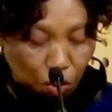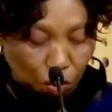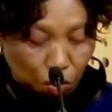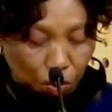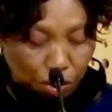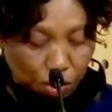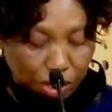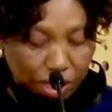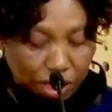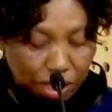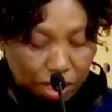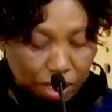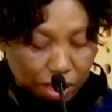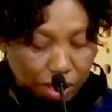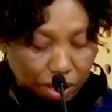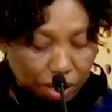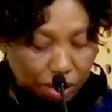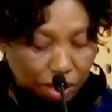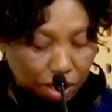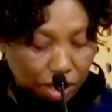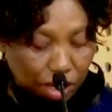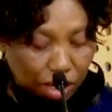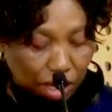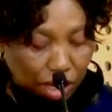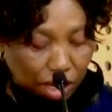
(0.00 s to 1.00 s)
We
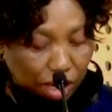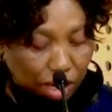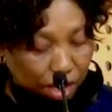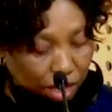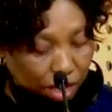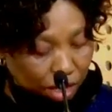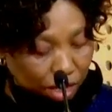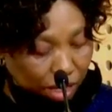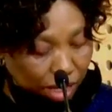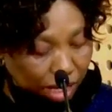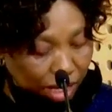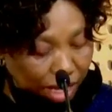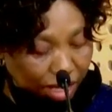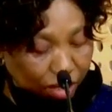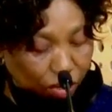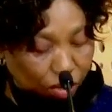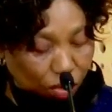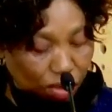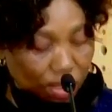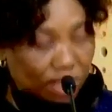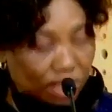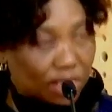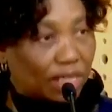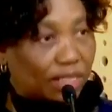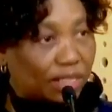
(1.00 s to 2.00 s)
had
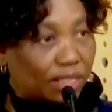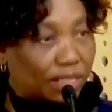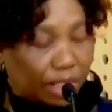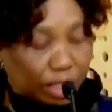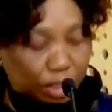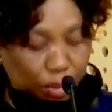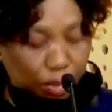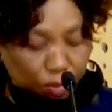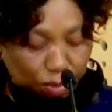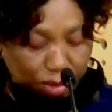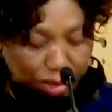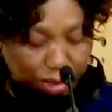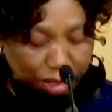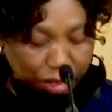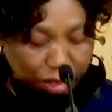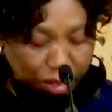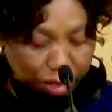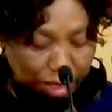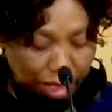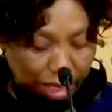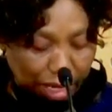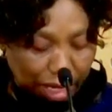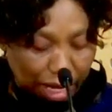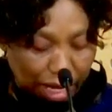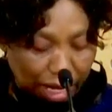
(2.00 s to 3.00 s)
consultation with National